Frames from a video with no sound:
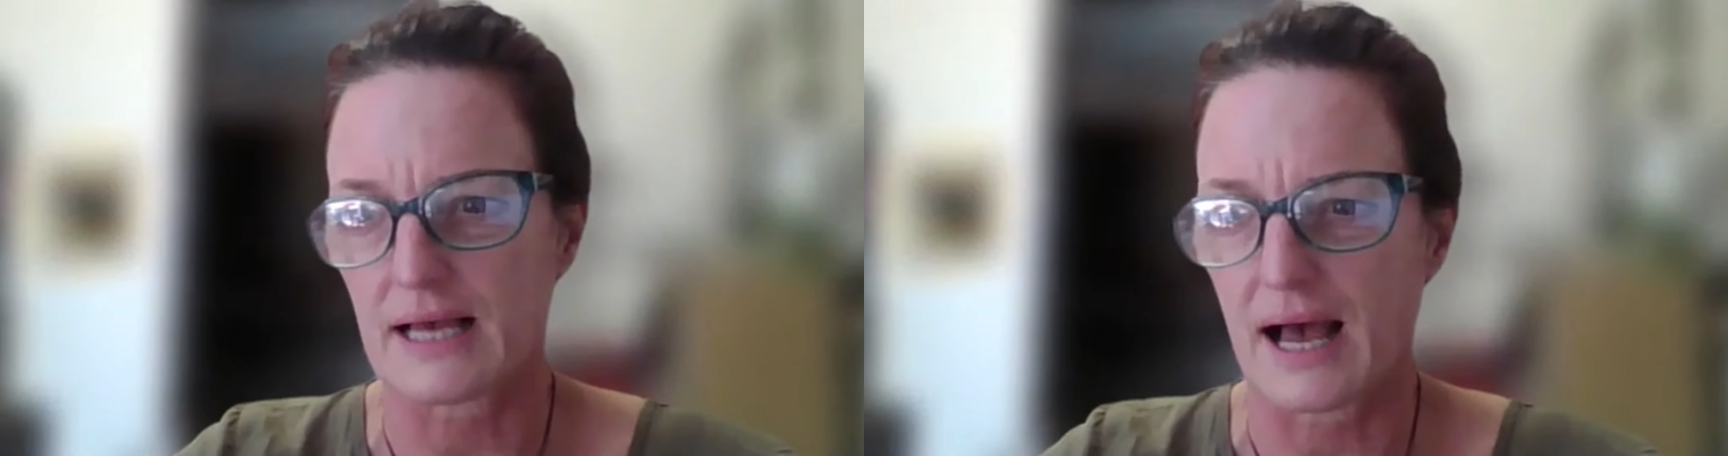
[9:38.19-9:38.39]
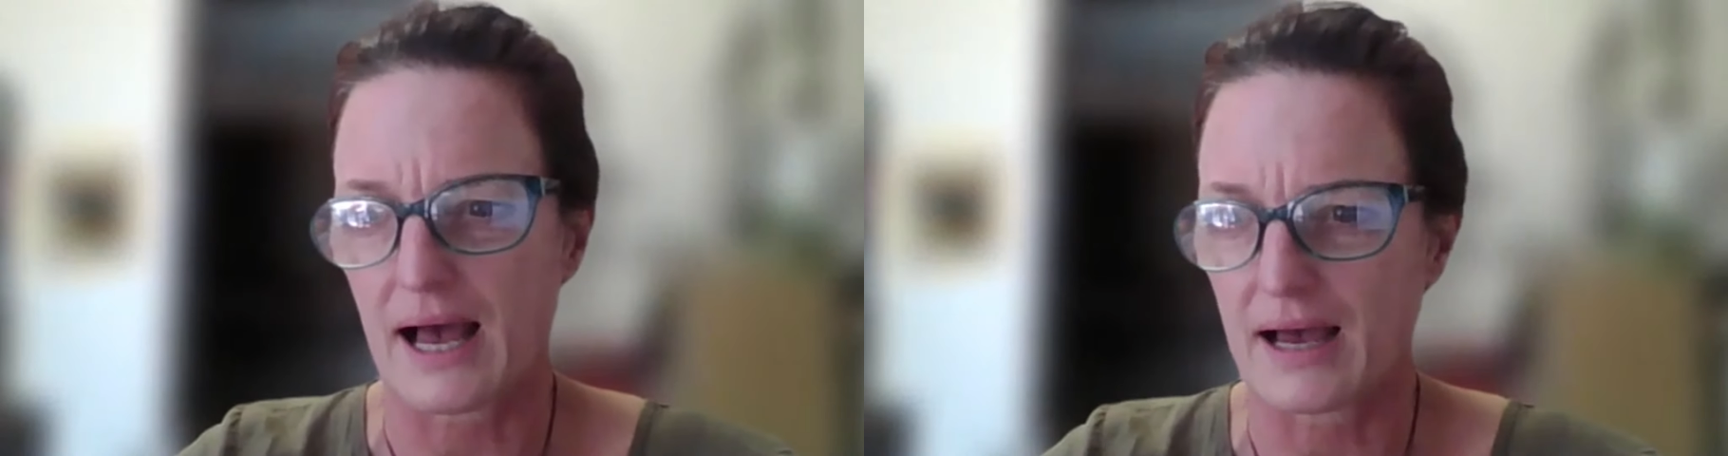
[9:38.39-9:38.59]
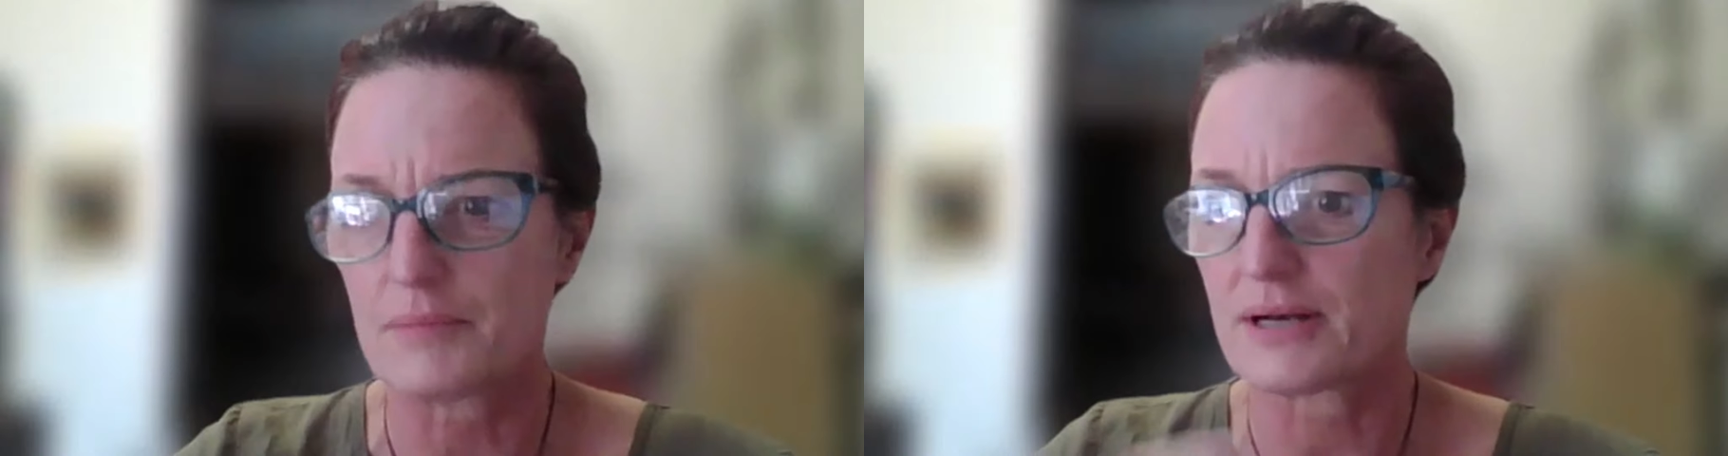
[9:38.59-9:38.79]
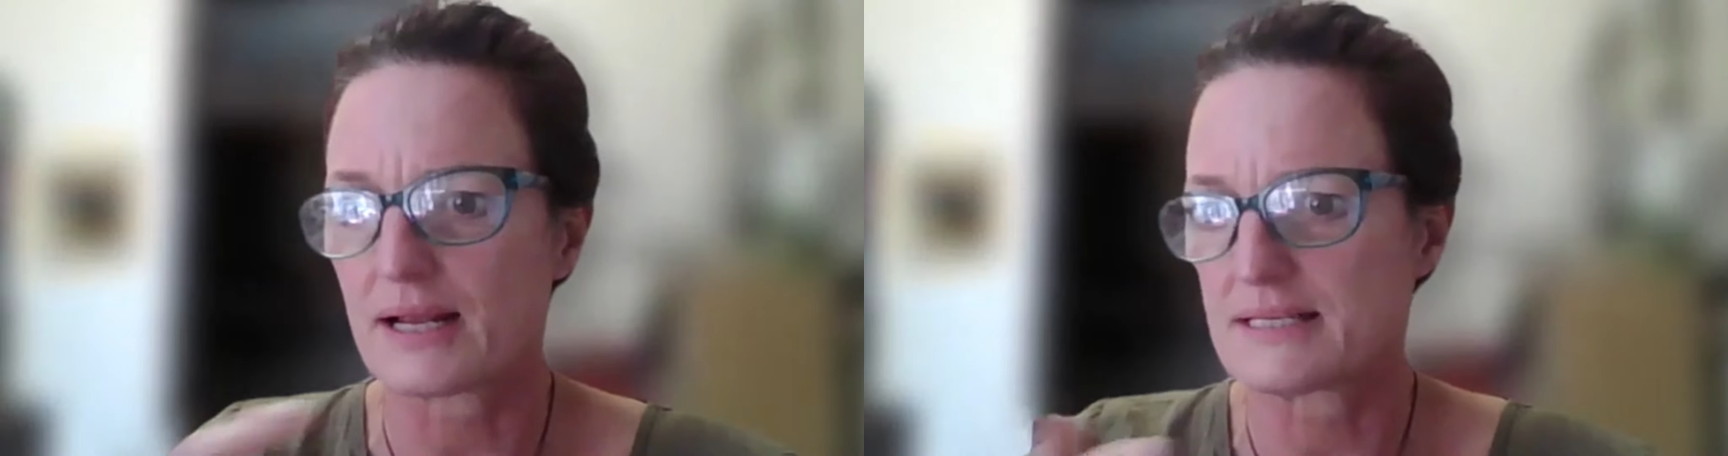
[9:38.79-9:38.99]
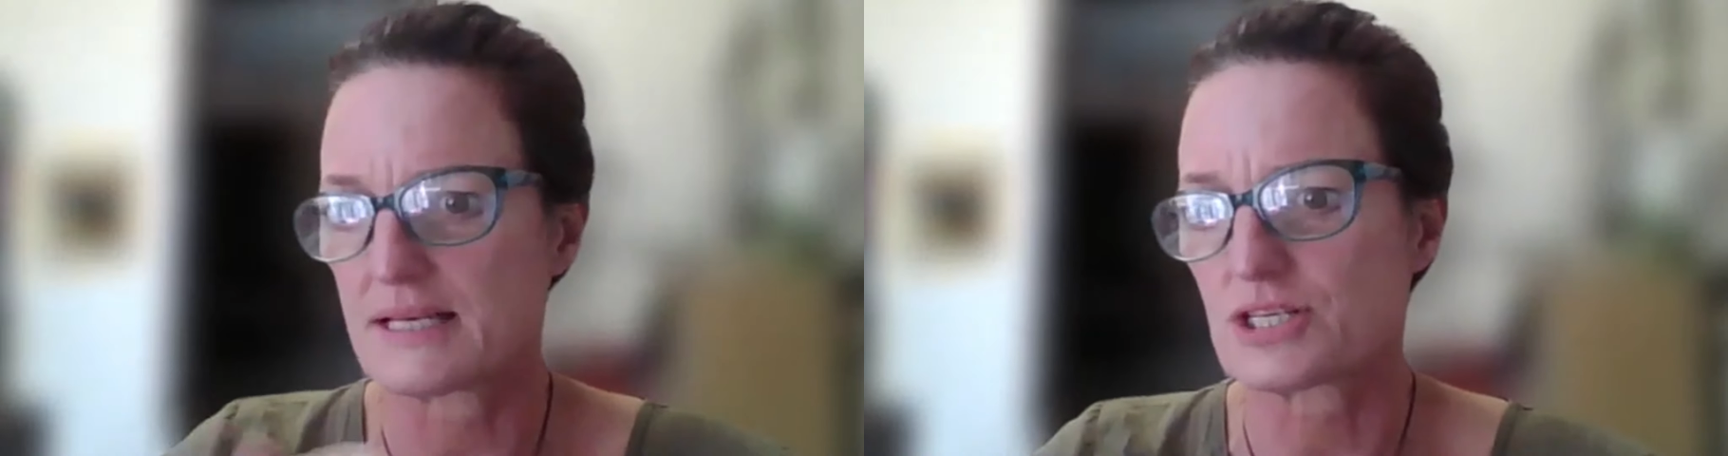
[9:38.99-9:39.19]

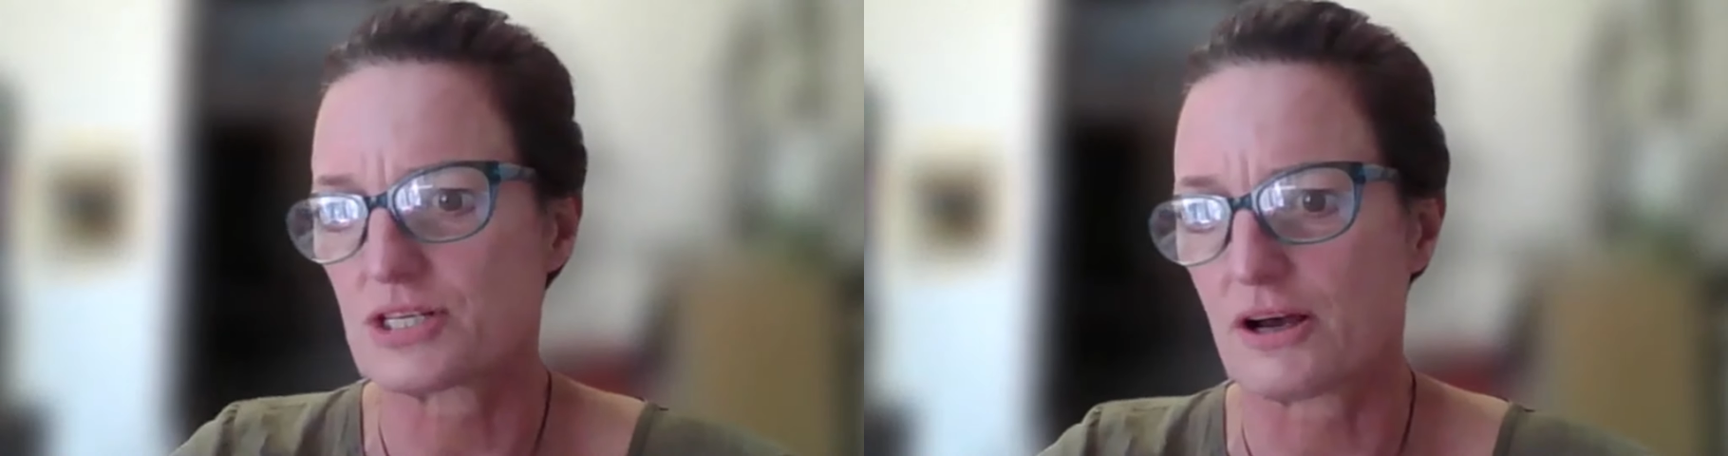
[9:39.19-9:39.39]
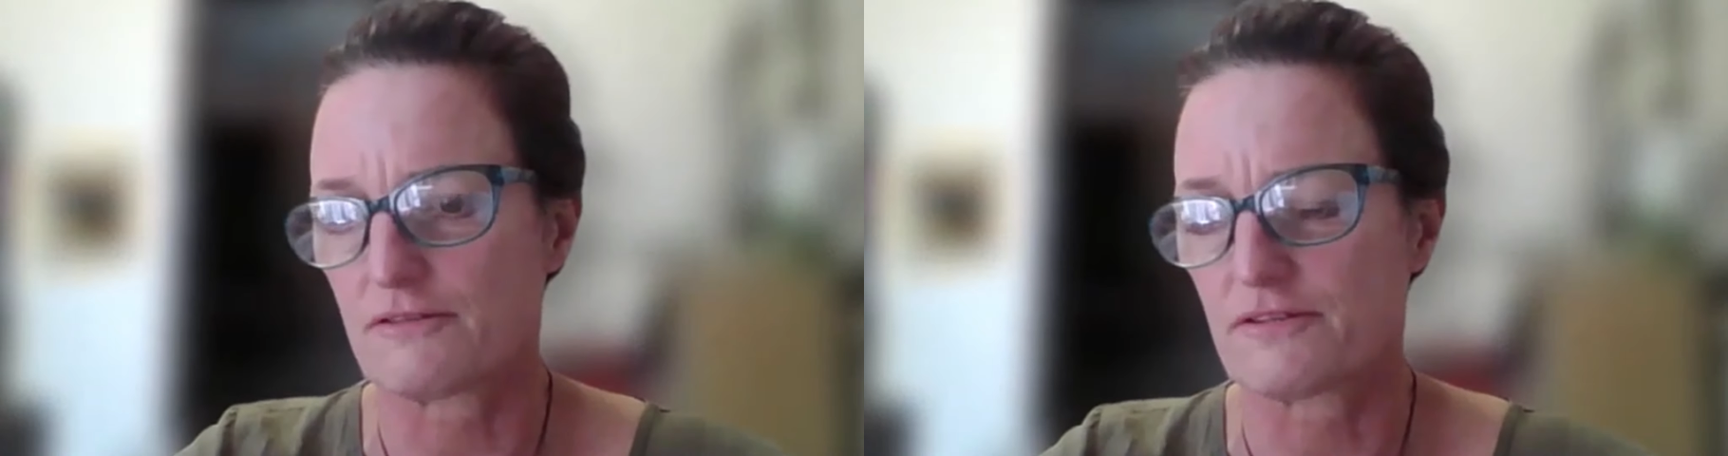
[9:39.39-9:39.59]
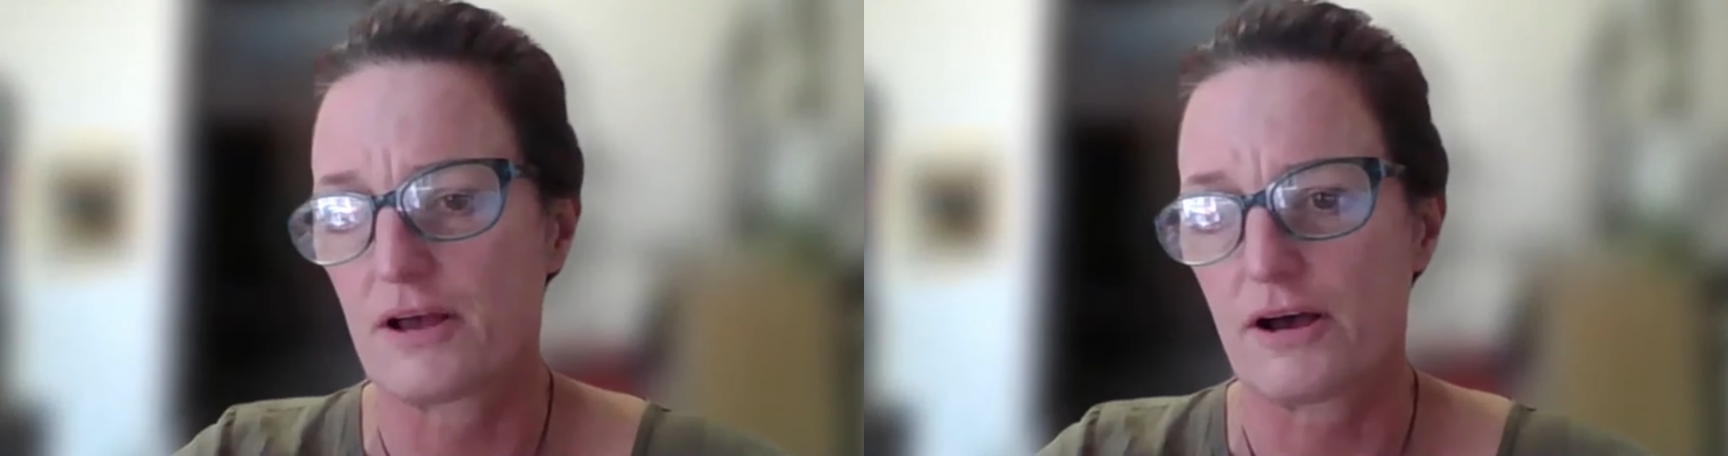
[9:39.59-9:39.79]
hybridization of